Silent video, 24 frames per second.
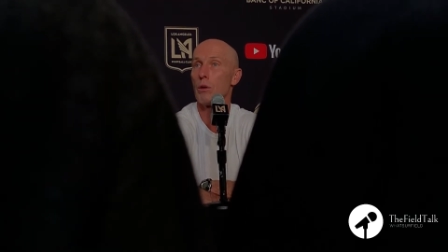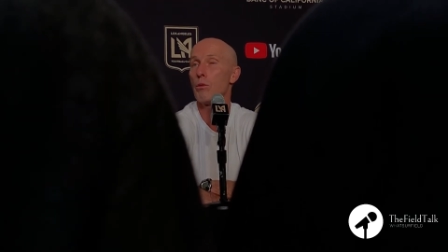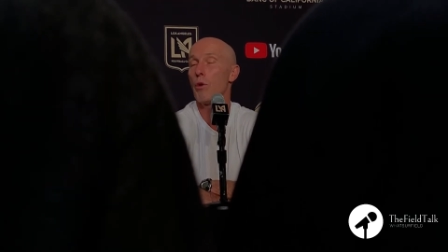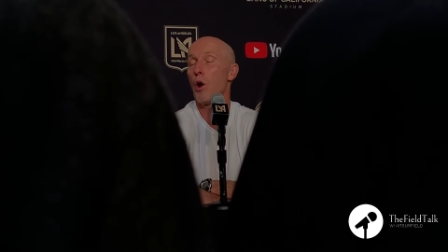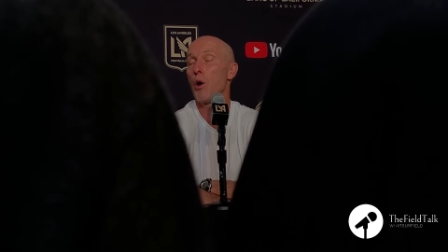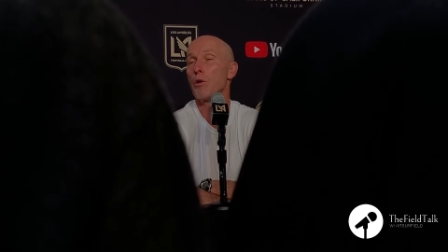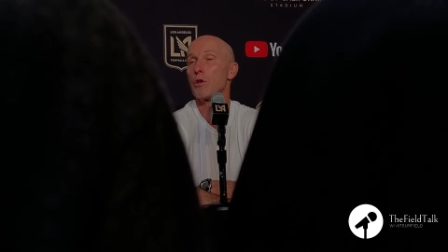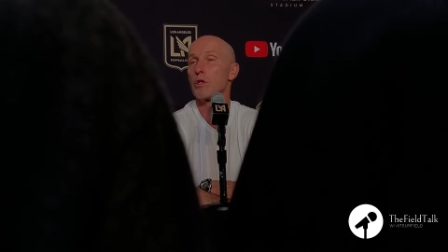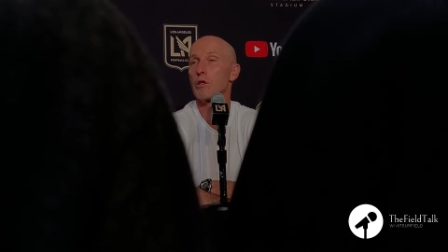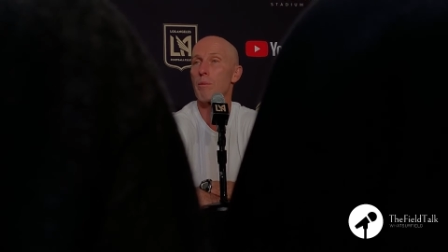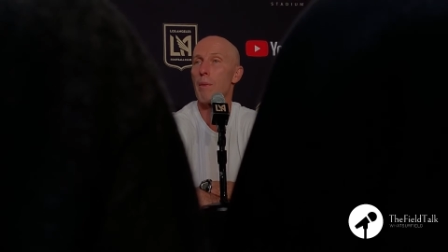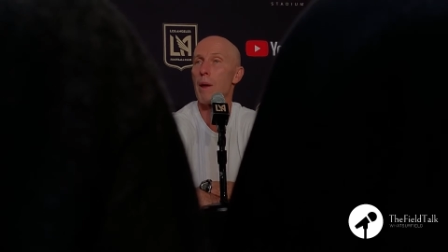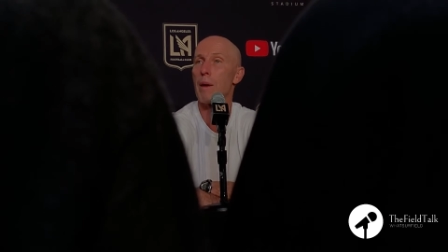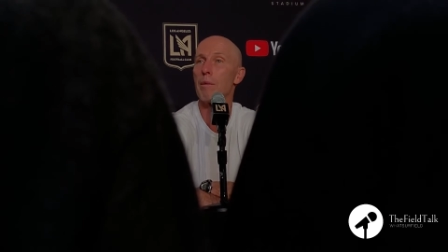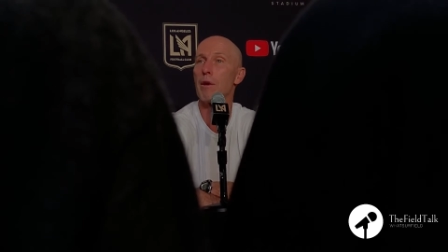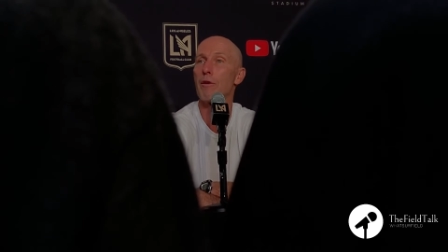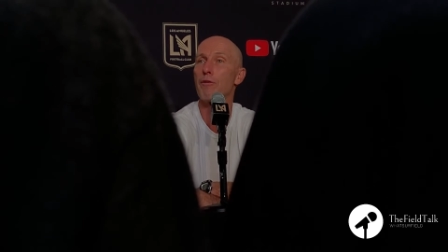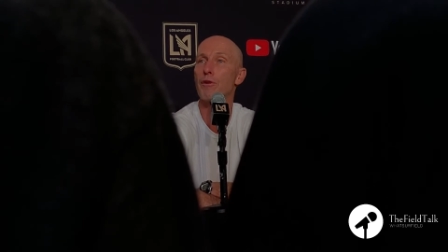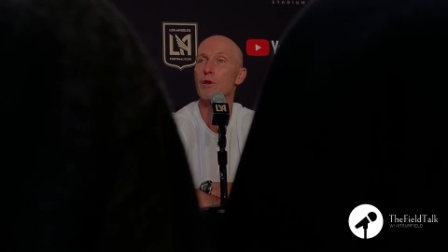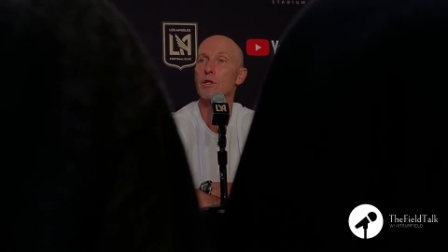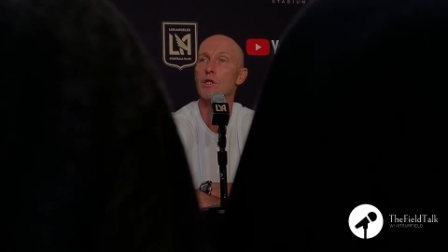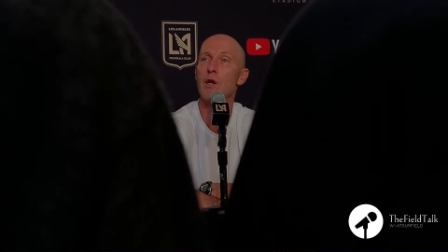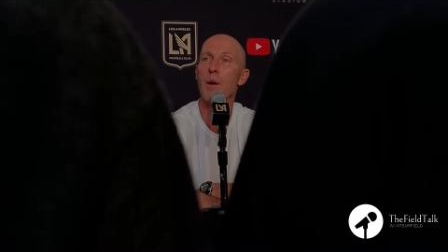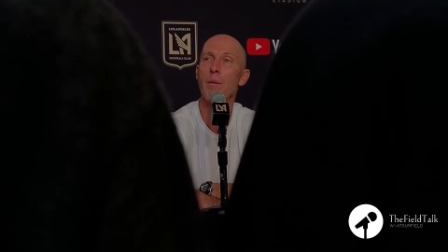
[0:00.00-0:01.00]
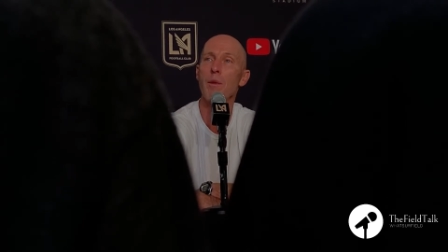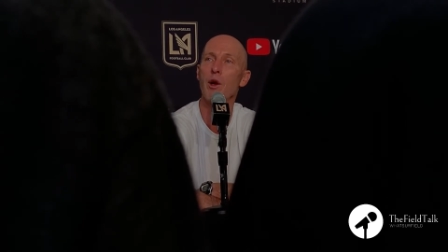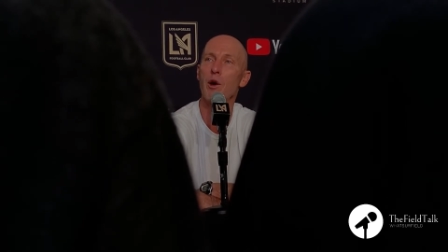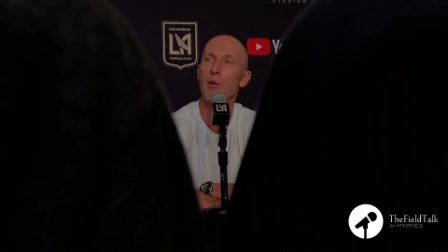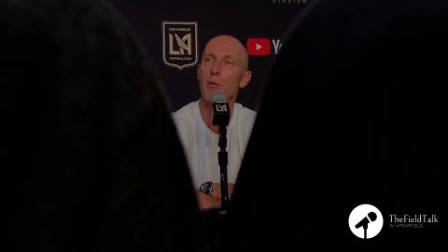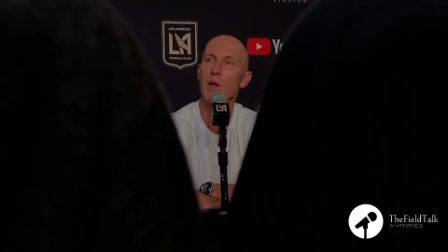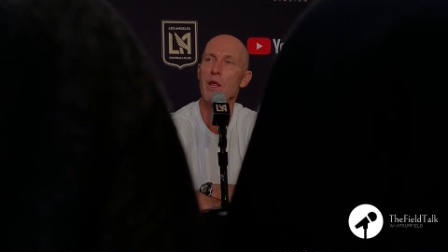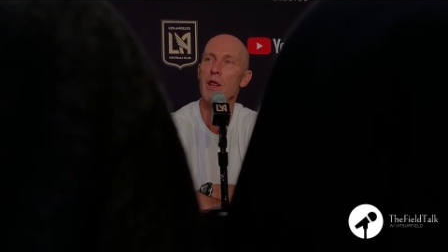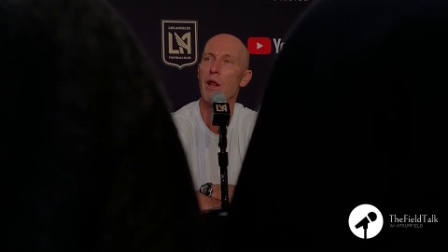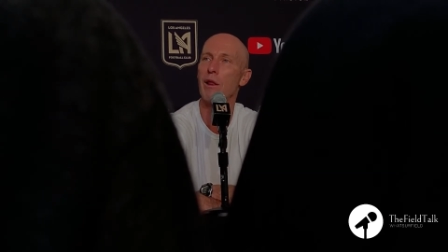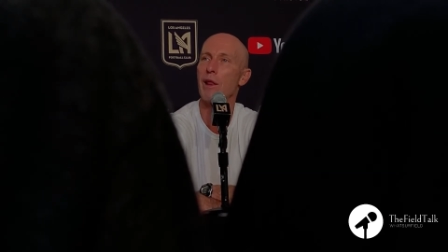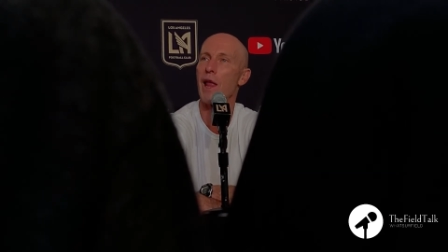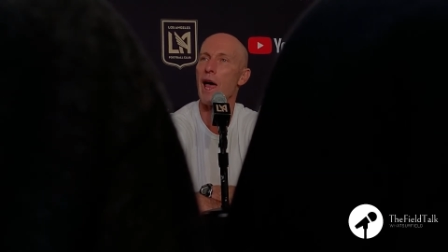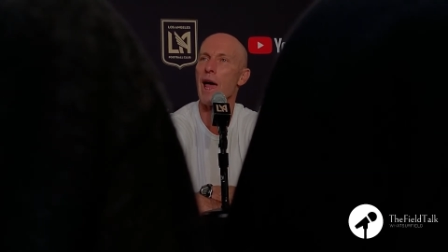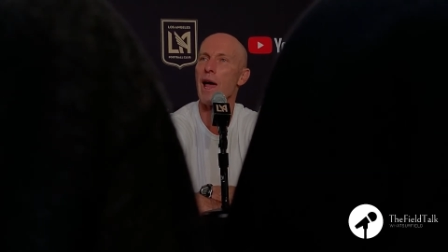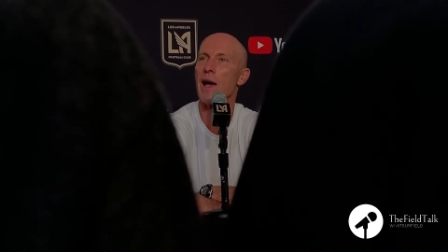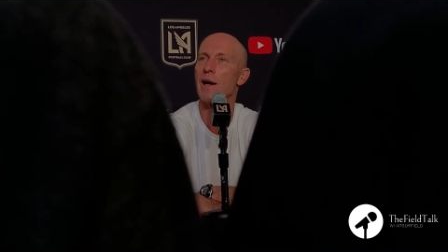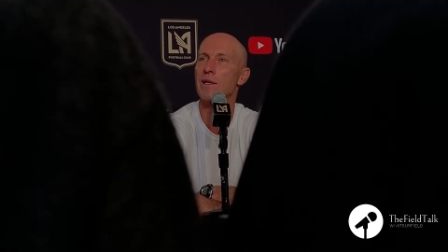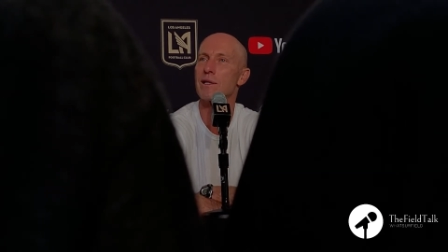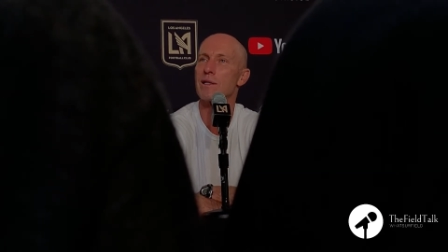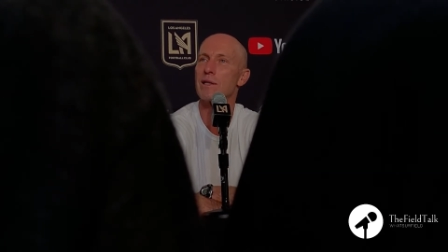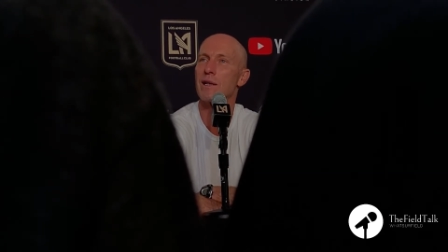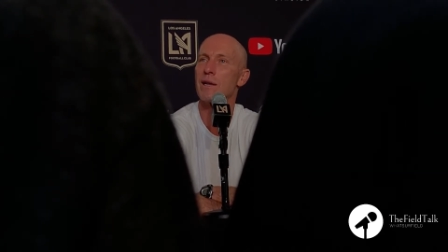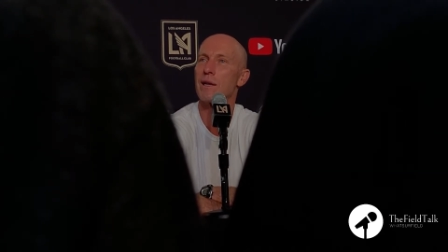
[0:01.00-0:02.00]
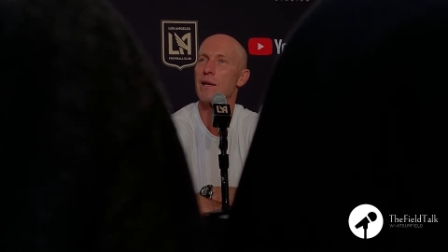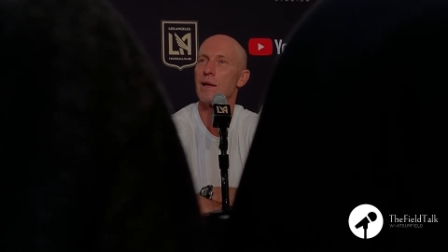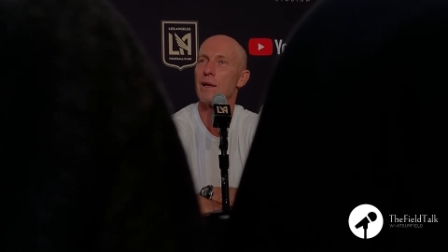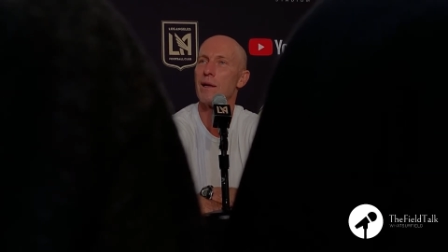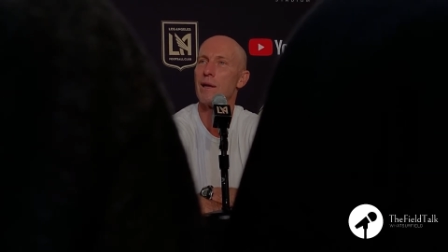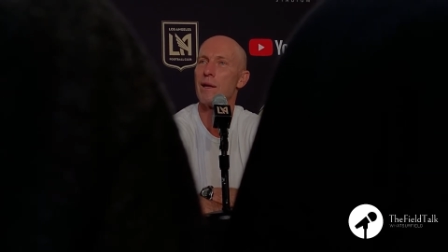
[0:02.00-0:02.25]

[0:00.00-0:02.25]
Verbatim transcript: Who knows? Maybe for some, it'll be the last.